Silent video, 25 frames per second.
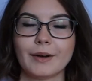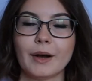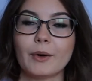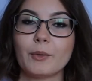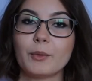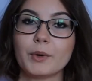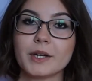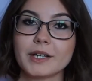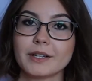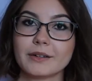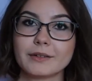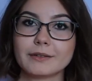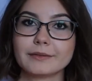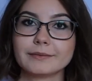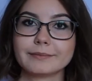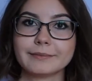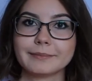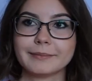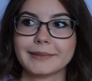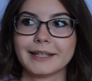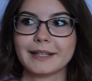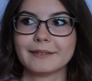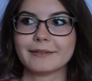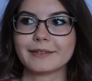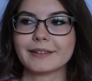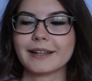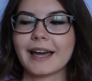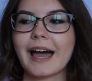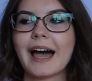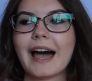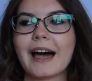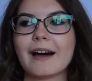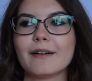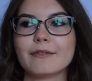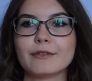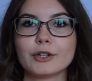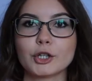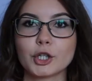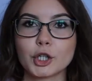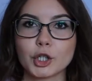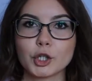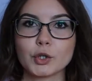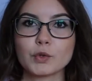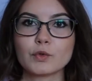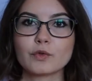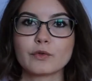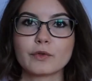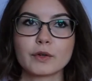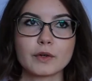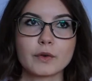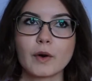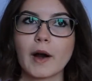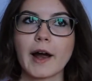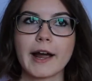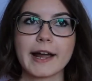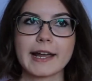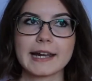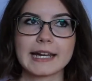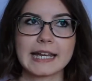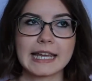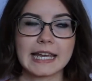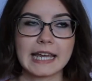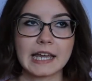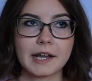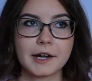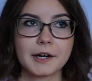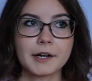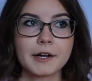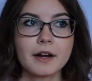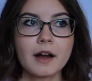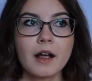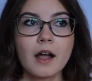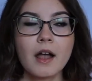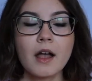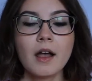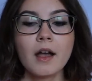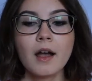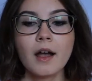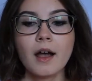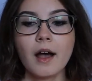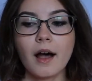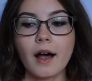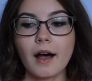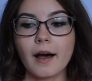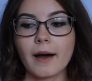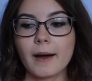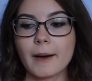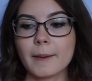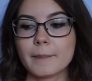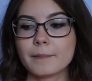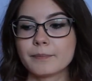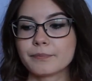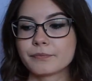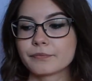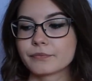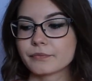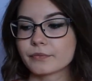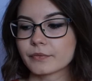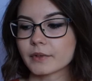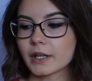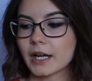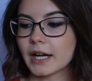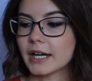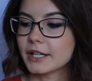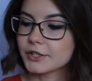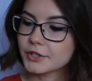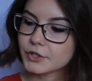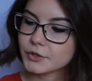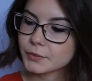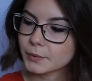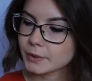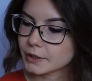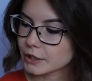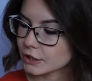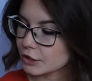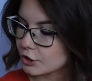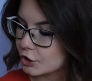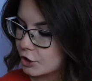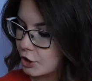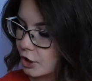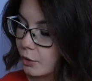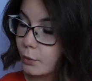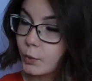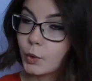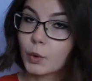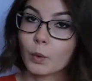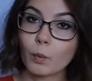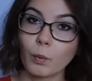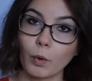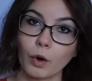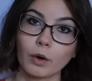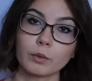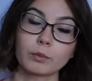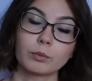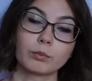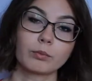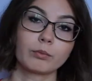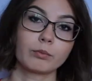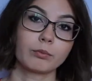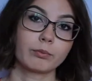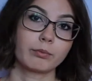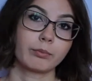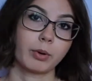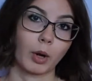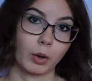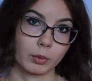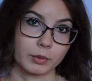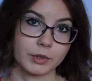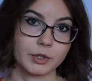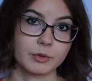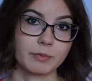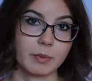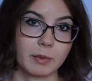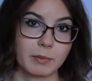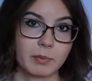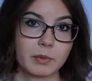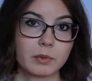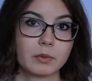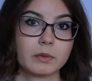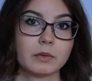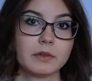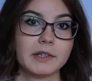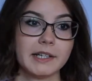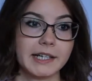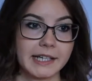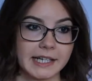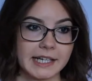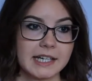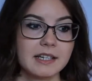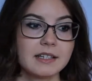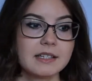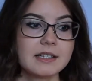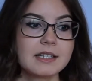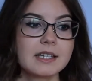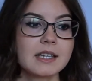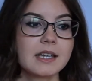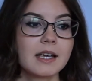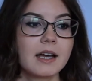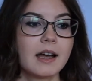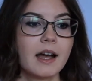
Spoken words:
We don't even have a huge variety here. I just wanted to show you what Polish people eat.